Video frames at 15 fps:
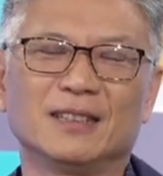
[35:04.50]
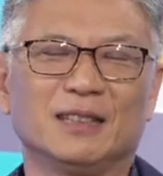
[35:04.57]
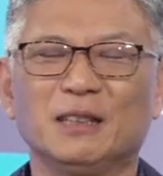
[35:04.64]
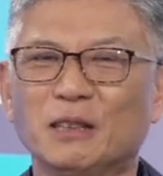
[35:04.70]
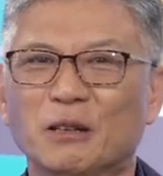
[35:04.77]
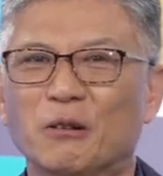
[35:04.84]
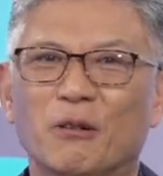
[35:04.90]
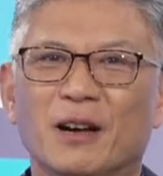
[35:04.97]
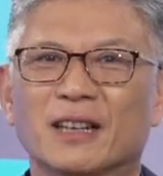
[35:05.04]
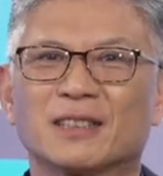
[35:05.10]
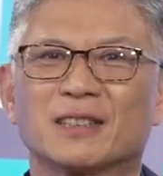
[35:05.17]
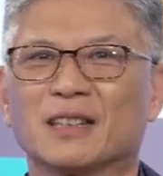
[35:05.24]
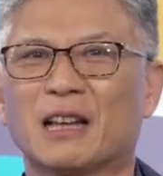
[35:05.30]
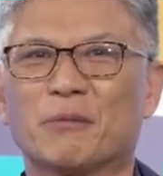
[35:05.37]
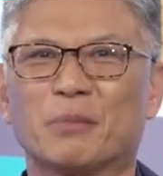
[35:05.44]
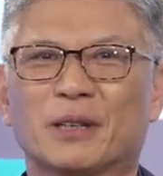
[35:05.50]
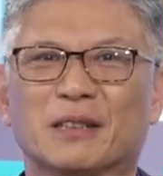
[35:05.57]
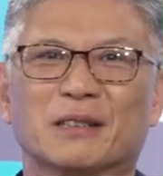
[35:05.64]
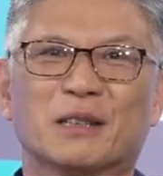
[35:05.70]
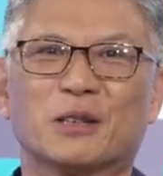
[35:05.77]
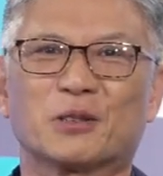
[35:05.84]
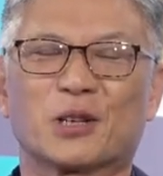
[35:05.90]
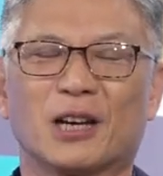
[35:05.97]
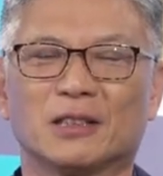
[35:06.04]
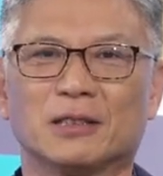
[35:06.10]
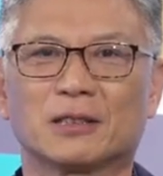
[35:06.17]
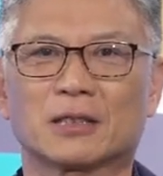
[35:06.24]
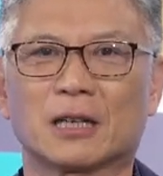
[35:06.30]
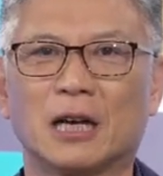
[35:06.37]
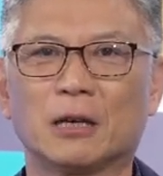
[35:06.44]
Either one is a lot better than
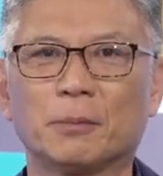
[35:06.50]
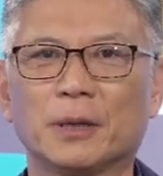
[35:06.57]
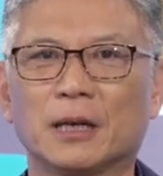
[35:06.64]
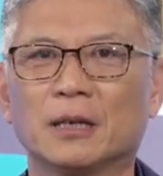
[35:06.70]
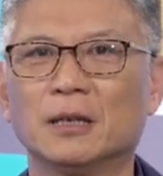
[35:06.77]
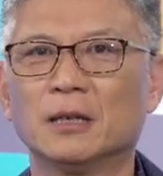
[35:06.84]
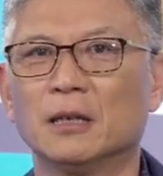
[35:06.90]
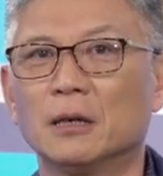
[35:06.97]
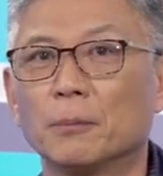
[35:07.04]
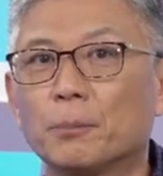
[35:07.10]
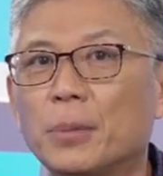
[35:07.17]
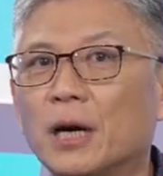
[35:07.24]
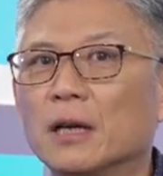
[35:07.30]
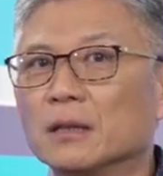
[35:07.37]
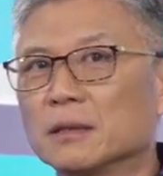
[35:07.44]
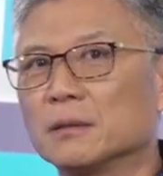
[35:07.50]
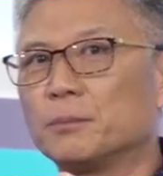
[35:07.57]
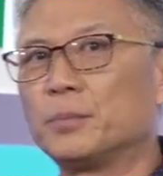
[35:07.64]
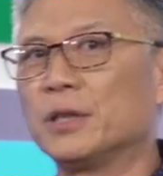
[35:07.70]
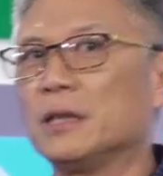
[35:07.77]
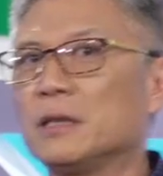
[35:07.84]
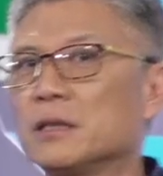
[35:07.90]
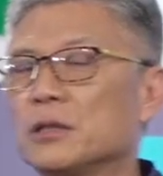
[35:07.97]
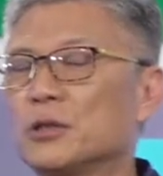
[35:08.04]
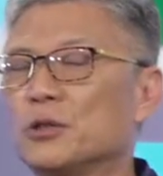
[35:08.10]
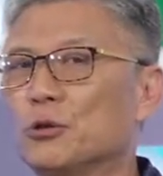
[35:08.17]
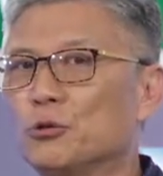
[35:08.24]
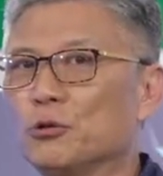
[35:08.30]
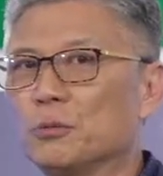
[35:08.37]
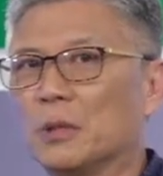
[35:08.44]
Chinese Taipei. But please
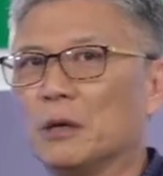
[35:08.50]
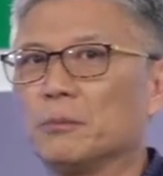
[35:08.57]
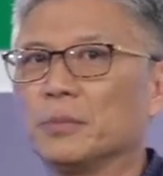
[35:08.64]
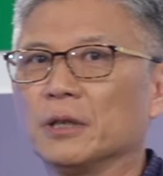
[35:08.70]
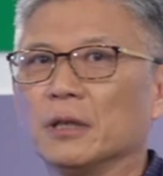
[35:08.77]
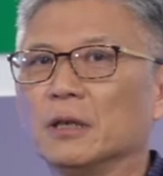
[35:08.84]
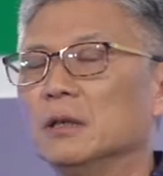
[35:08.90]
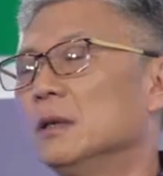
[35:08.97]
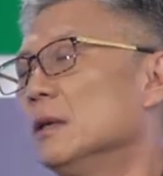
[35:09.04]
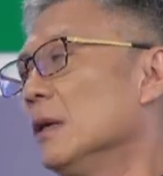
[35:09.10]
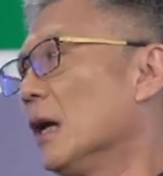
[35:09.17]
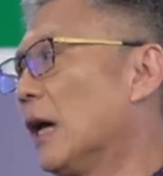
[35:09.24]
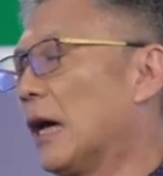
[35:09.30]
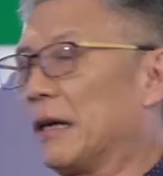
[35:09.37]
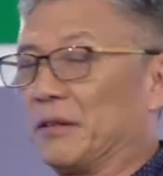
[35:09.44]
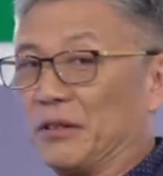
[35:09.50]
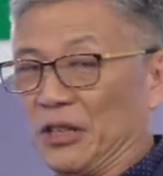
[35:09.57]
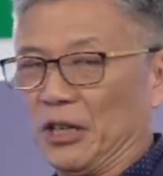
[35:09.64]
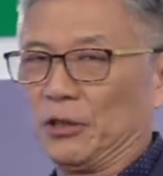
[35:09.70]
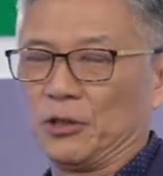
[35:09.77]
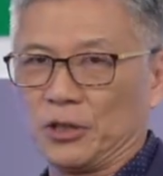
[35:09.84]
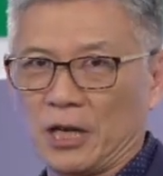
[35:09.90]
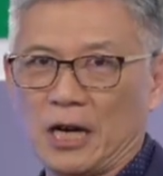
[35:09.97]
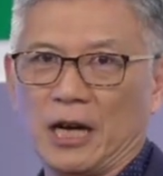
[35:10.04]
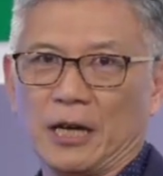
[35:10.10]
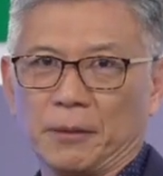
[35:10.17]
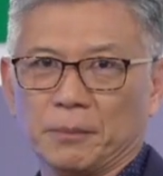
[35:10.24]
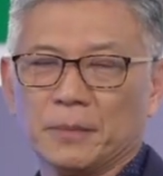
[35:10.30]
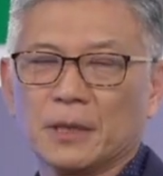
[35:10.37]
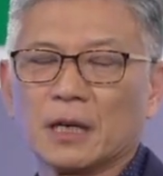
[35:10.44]
do remember, at that
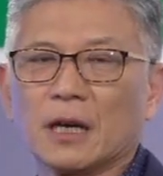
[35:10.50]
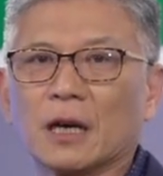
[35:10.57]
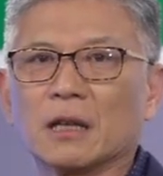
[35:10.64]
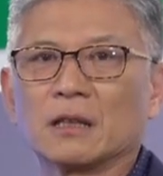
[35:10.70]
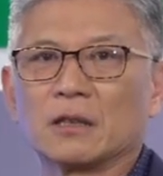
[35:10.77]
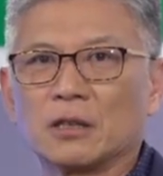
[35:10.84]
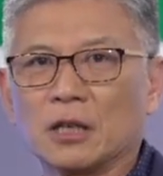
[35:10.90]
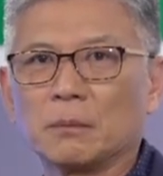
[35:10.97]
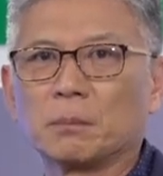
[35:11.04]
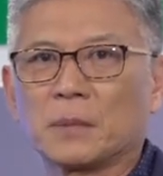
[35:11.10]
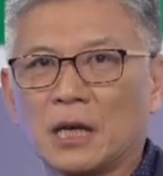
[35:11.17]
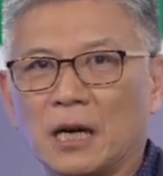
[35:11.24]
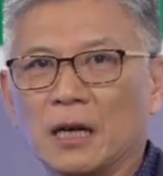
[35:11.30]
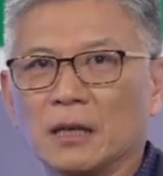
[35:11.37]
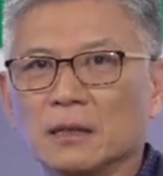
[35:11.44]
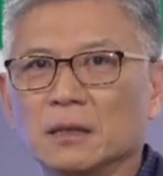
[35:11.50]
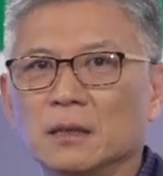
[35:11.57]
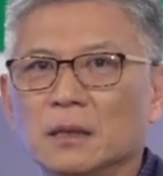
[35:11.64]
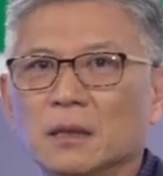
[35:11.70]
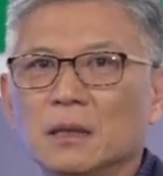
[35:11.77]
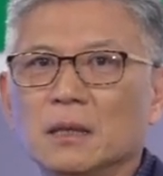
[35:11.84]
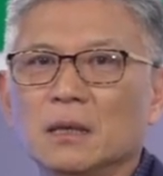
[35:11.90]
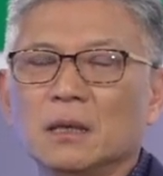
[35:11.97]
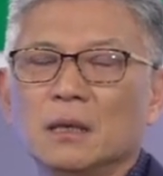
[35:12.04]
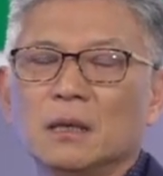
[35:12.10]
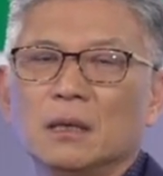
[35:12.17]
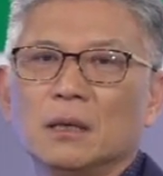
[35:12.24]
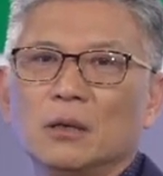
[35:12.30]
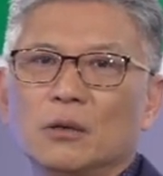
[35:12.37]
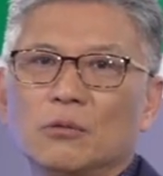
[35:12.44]
time, at that time,
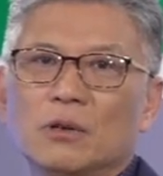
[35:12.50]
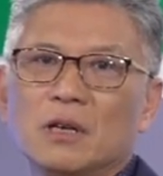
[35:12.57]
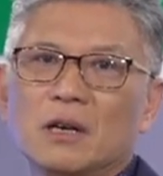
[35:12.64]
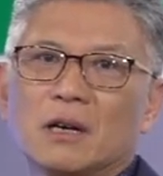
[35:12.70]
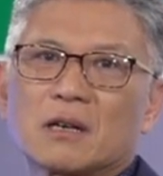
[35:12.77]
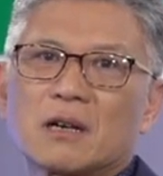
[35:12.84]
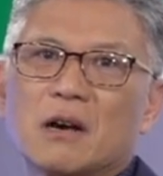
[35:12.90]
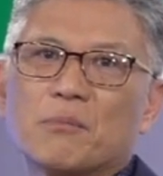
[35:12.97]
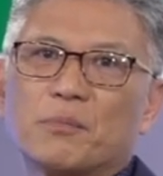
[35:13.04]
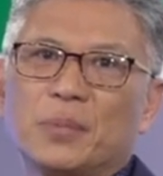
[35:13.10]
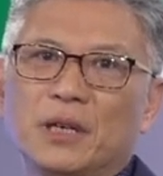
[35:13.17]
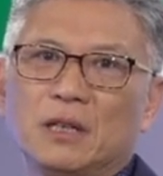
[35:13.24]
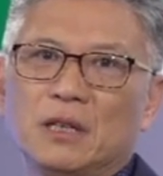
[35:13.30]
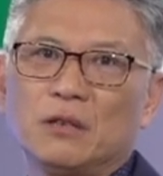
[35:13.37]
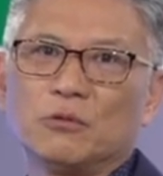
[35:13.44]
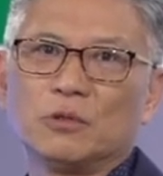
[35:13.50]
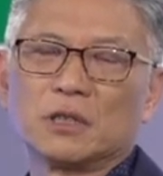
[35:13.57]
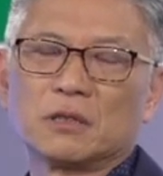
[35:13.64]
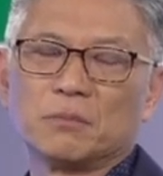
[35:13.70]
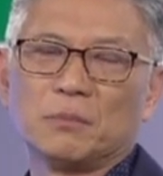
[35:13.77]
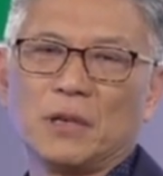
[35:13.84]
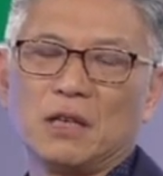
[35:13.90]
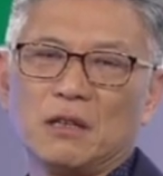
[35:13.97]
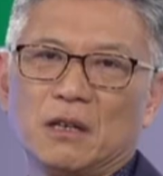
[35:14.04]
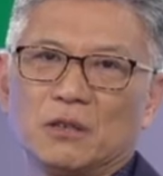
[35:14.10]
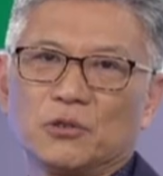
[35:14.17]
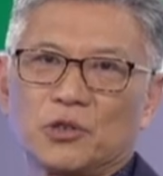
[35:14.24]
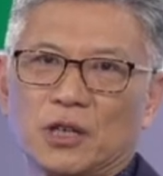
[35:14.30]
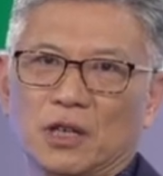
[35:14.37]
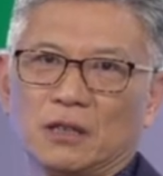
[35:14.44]
we are competing with
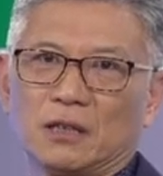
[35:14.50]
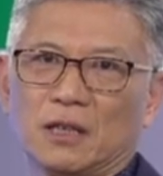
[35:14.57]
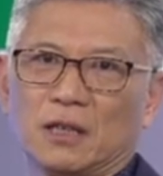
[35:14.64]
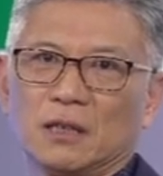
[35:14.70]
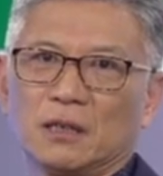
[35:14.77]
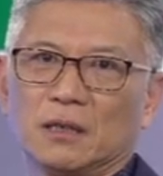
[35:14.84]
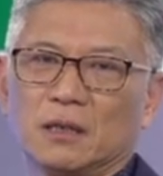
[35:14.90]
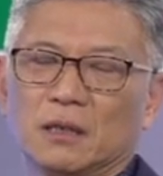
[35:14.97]
mainland China